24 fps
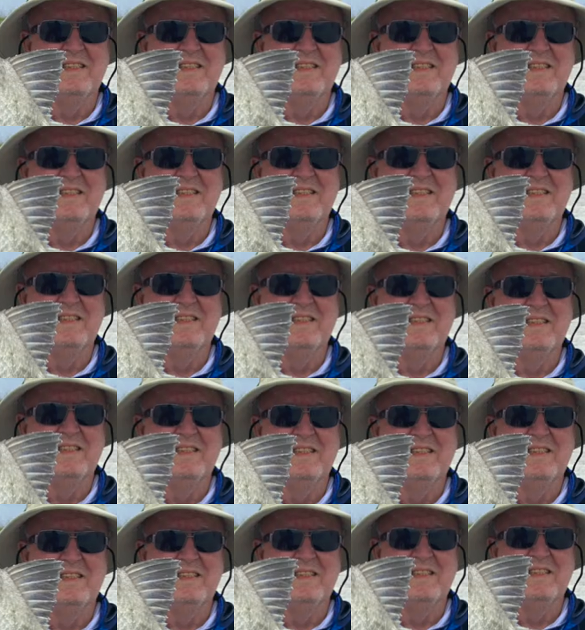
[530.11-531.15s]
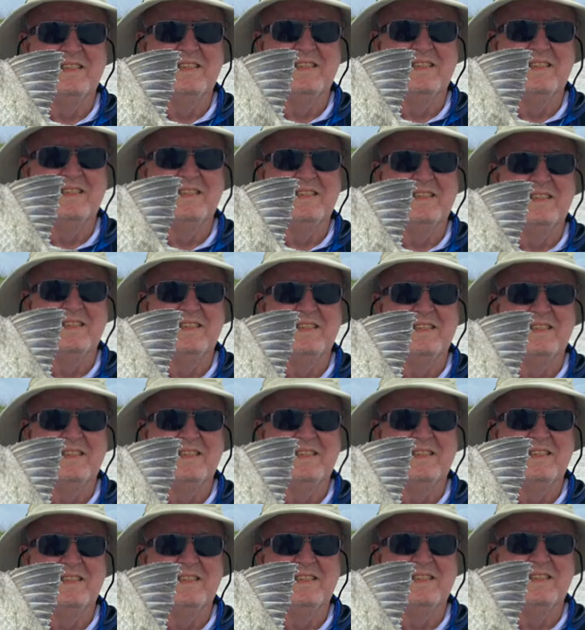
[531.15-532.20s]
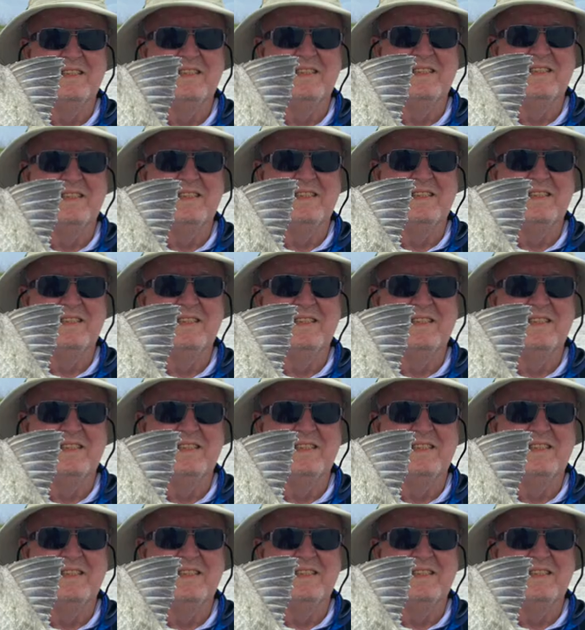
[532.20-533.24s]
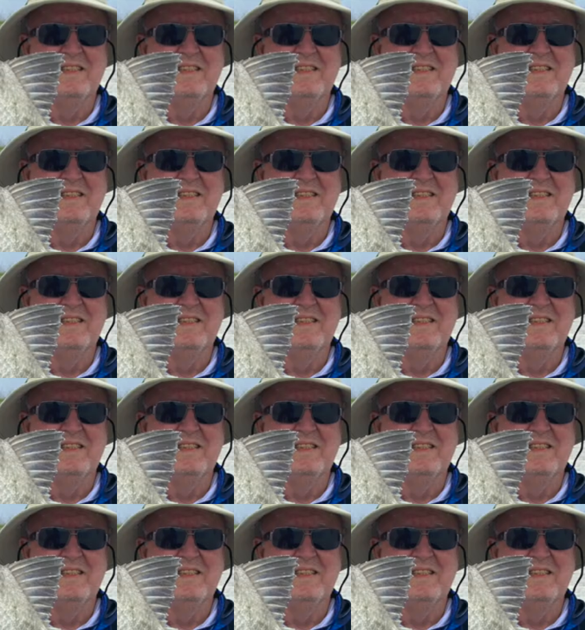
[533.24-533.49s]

(no one is talking)